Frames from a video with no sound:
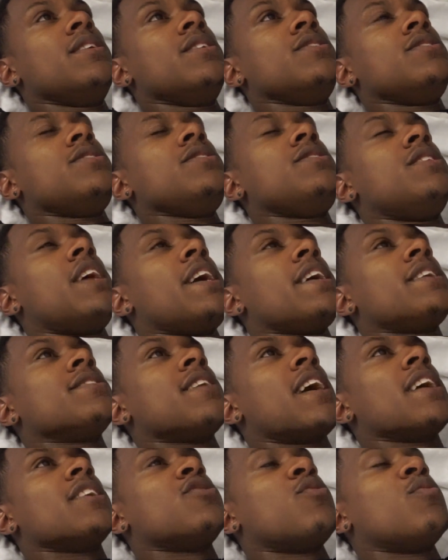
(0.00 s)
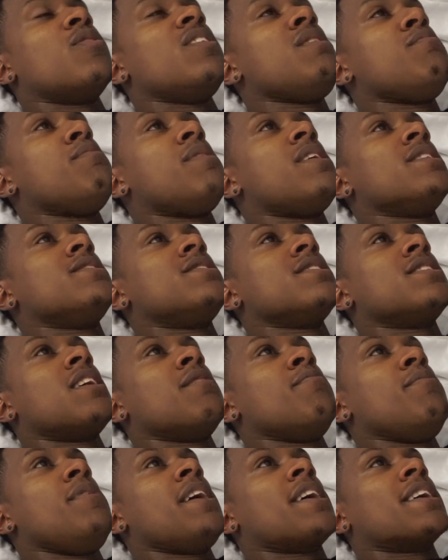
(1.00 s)
she takes like 20 minutes to
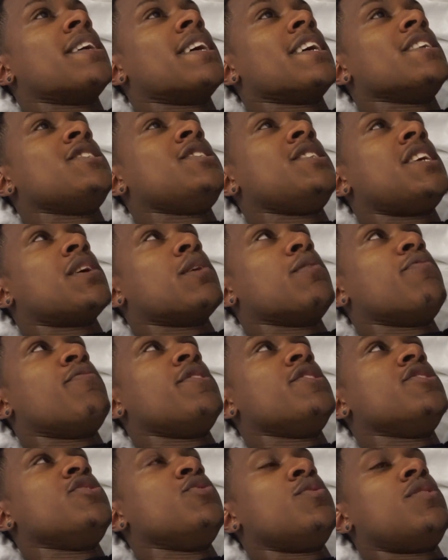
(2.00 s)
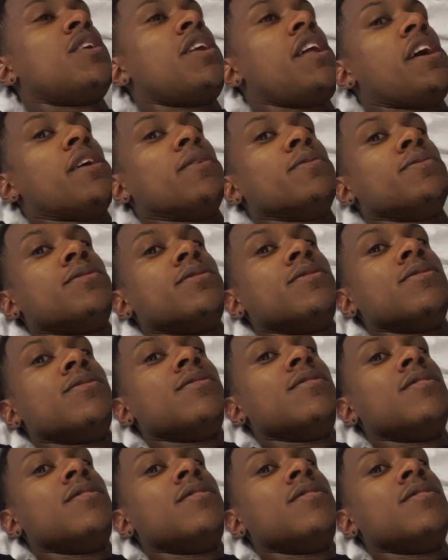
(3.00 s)
come in. I guess she had to go finish doing her nails.